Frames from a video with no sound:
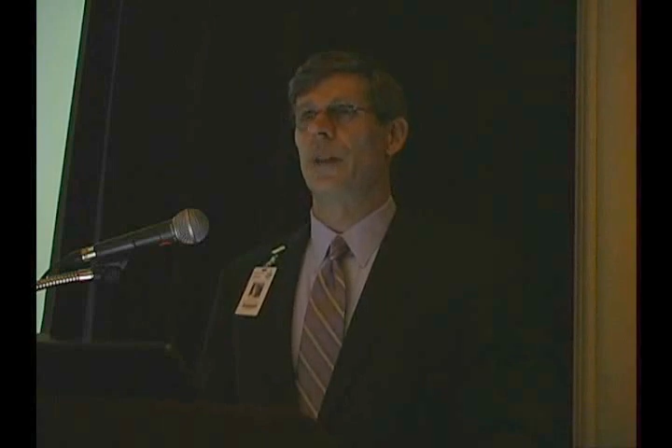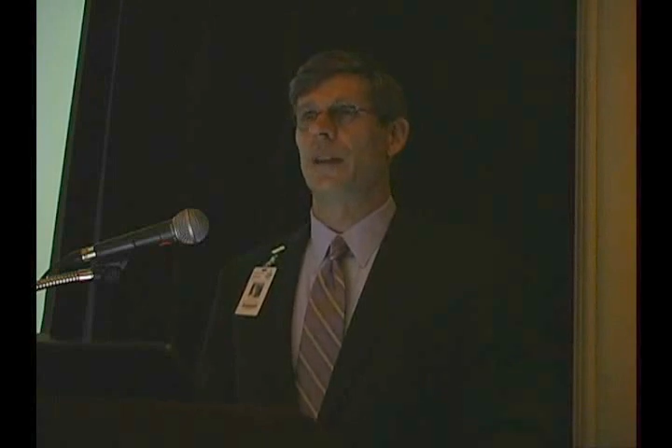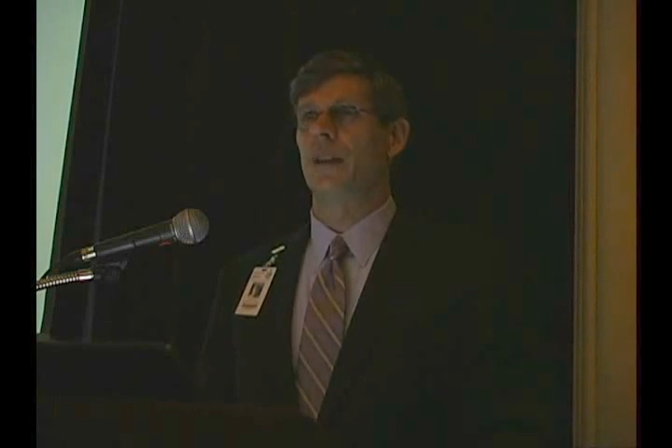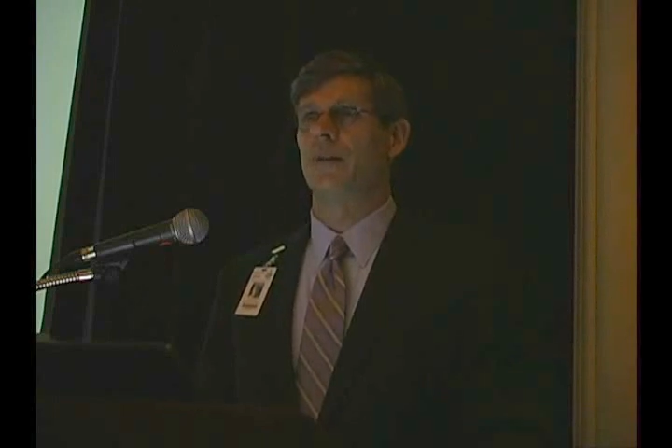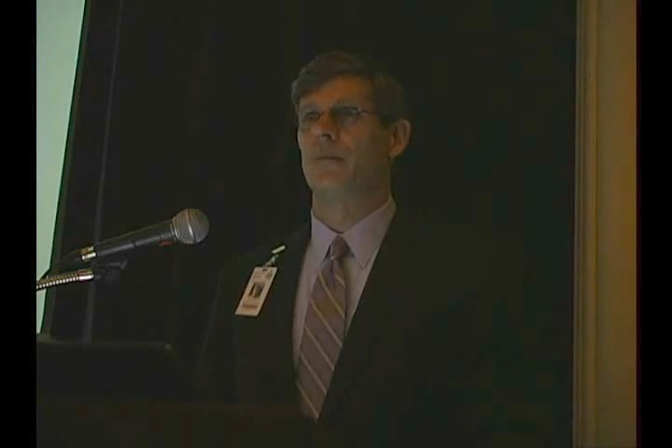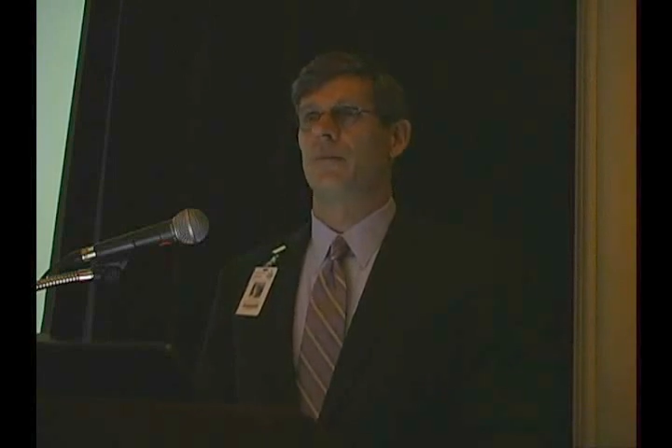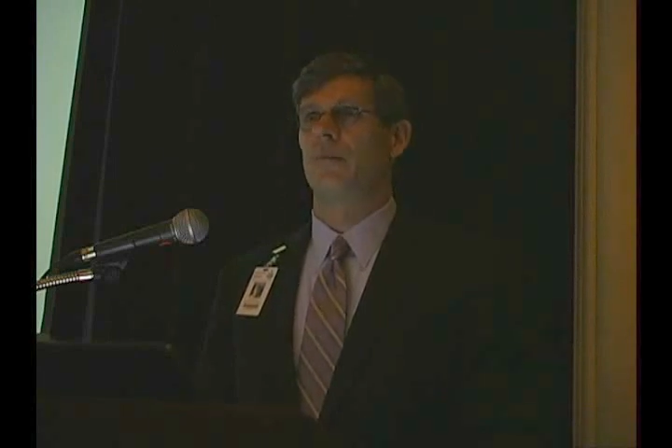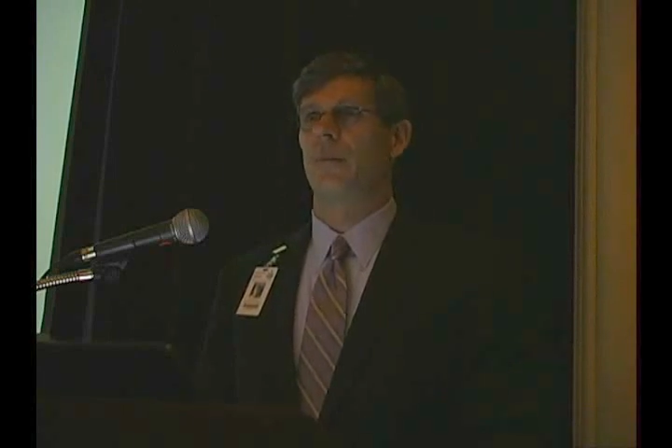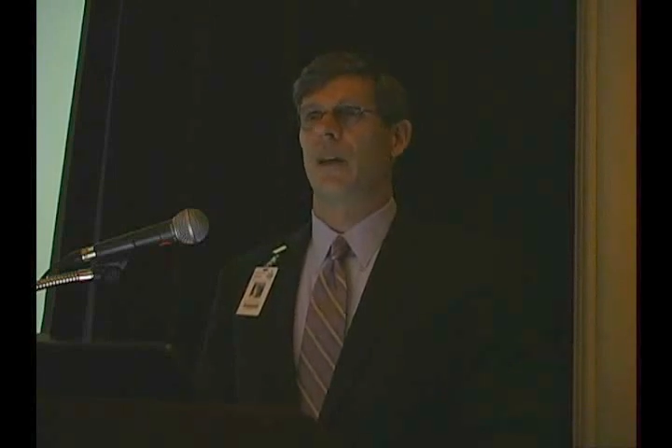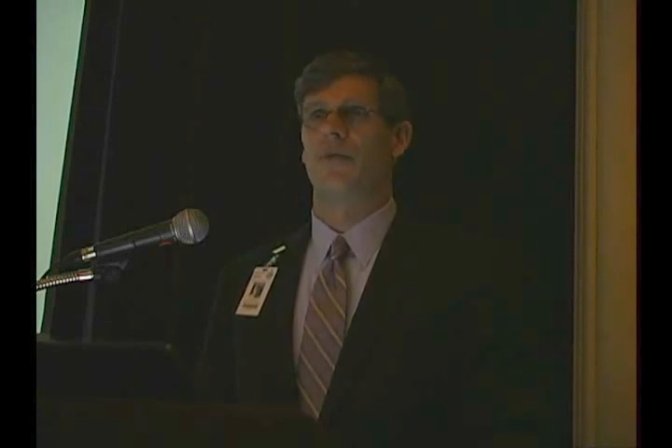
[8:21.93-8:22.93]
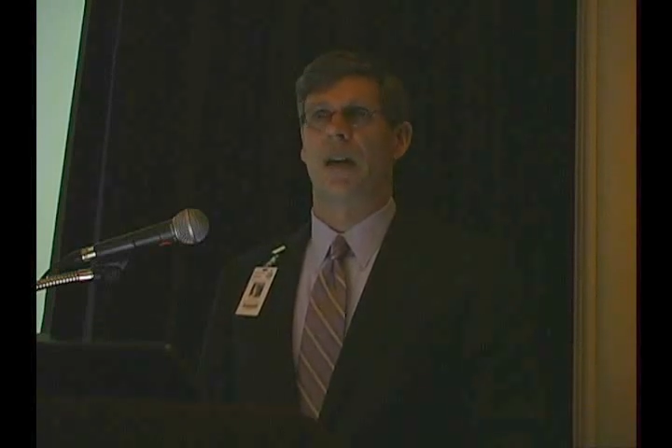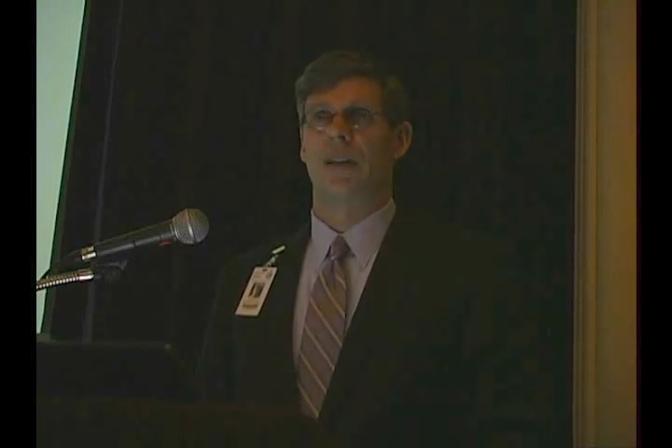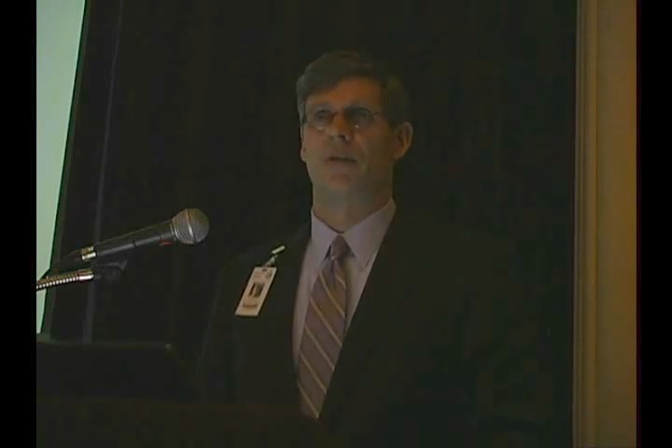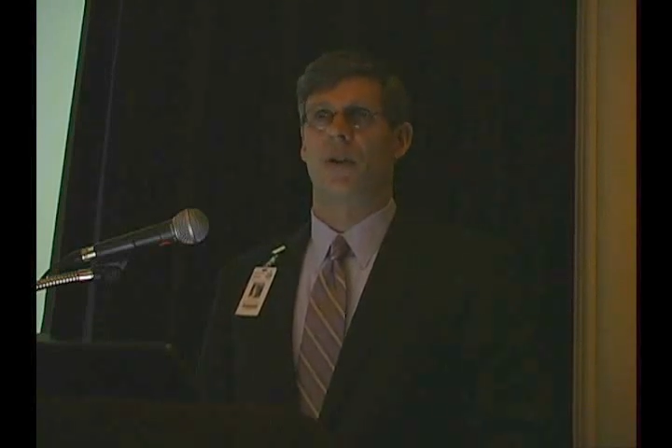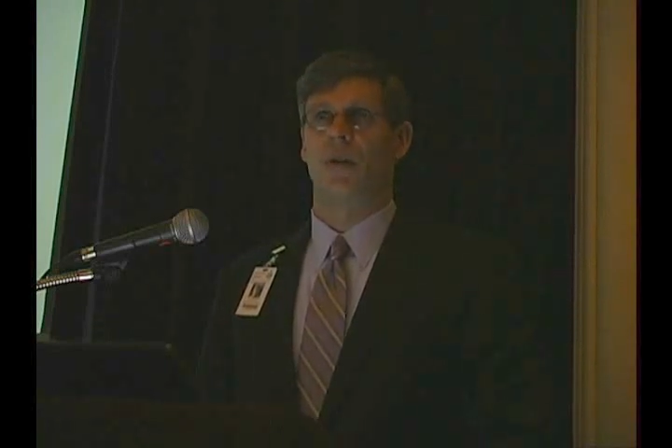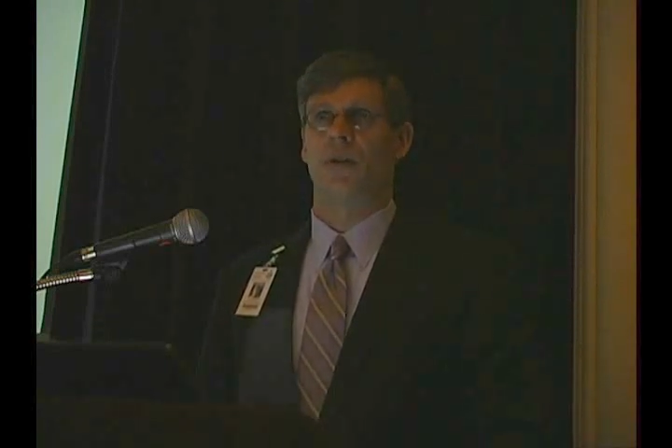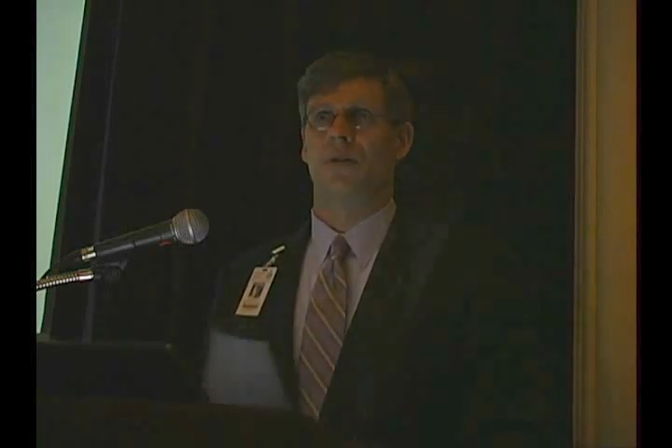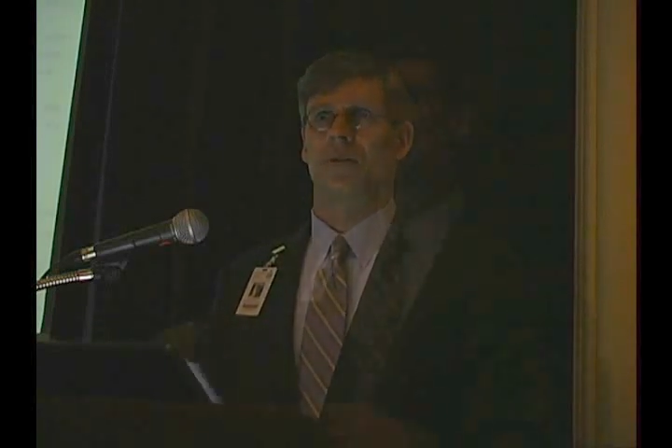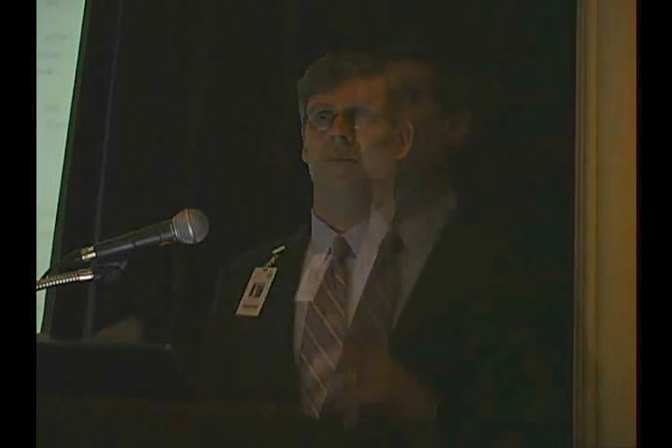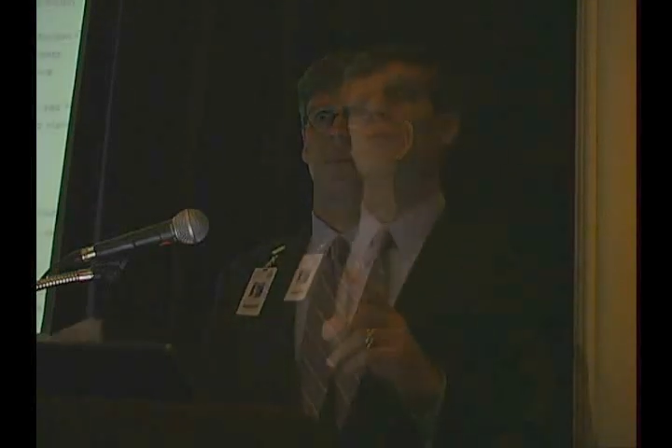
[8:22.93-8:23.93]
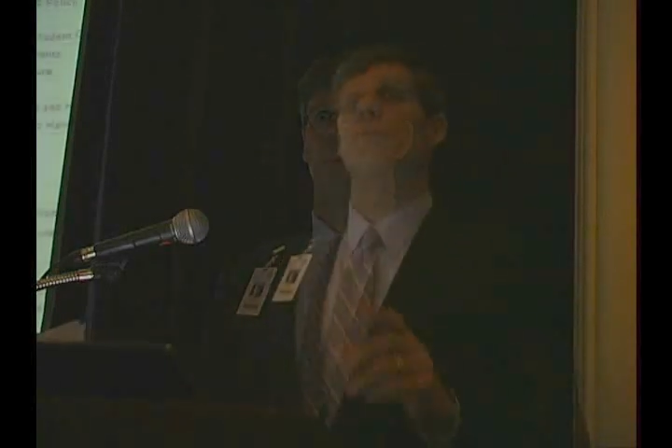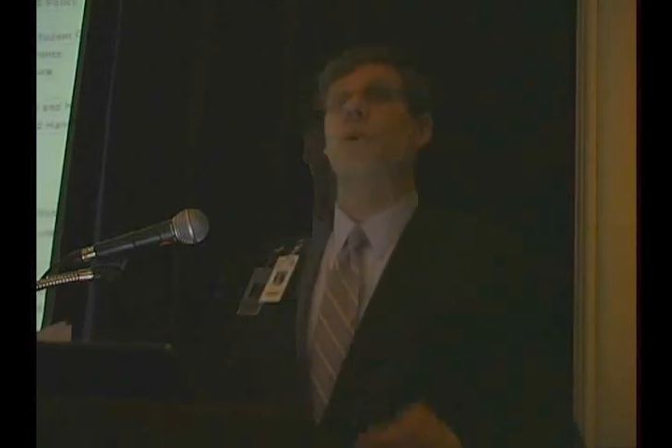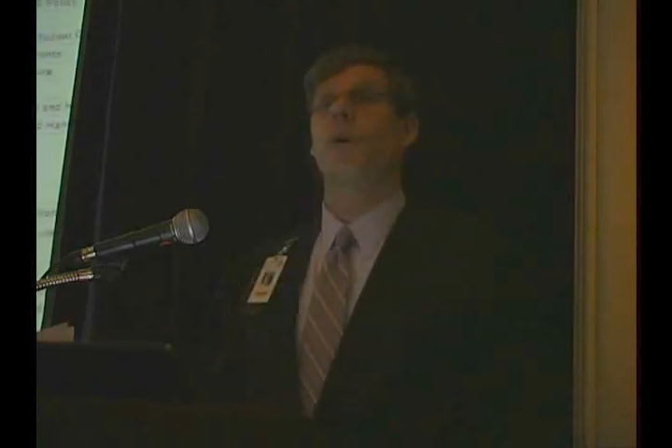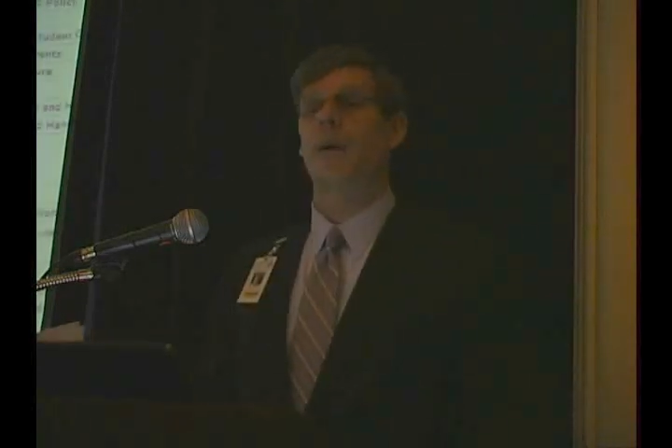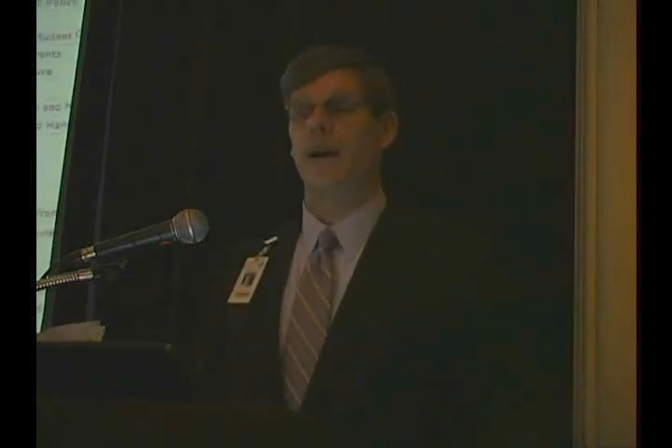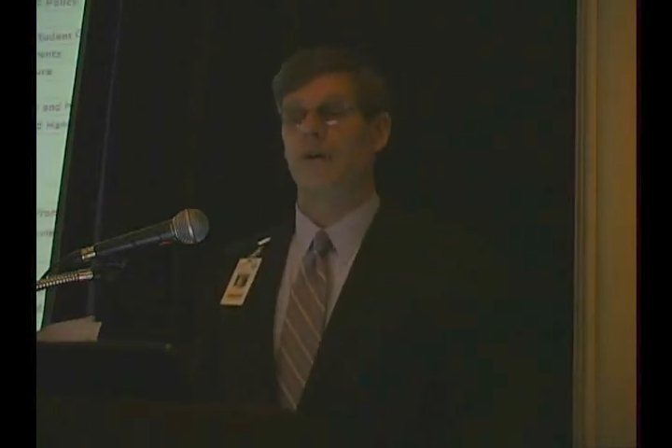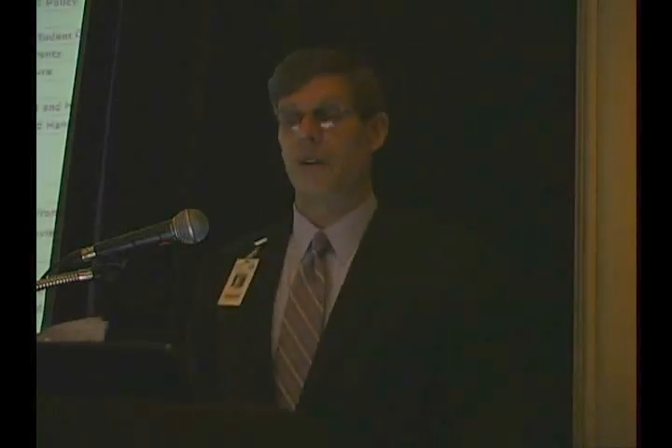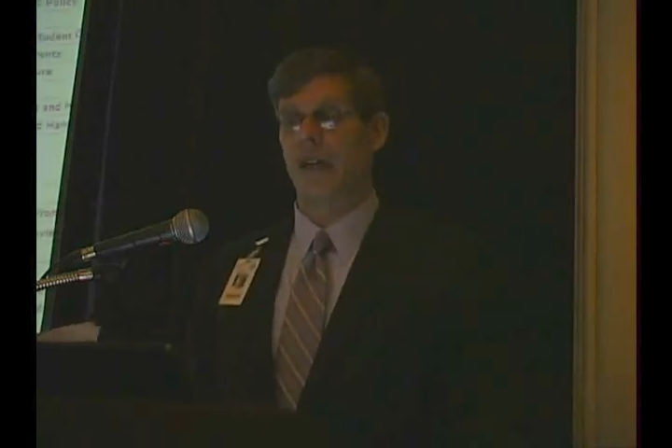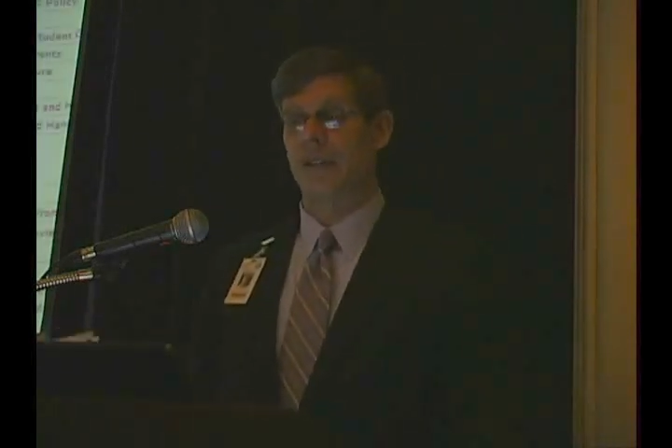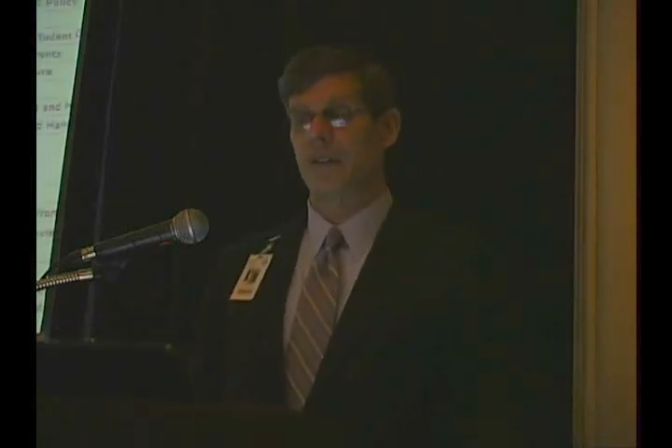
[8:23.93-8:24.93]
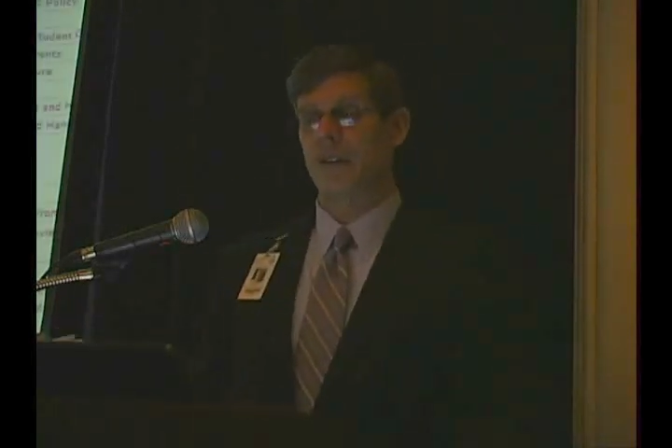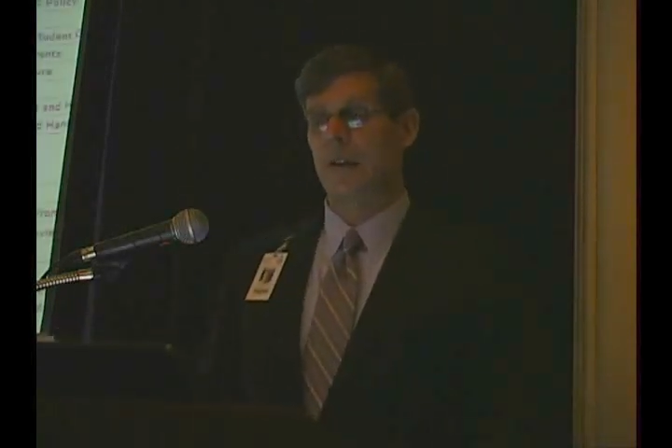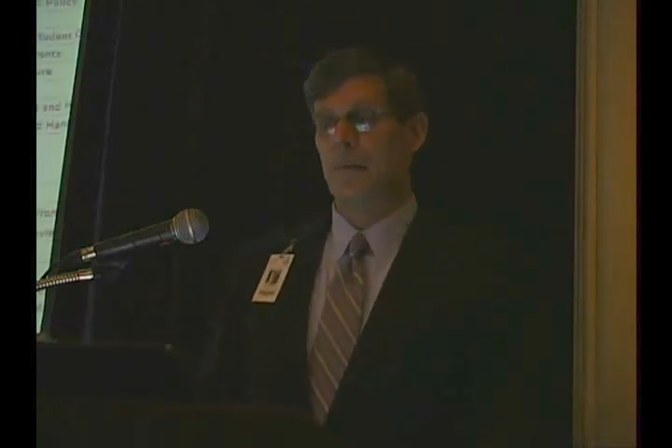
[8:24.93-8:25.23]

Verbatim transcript: week advance notice. Okay, I spoke about advance.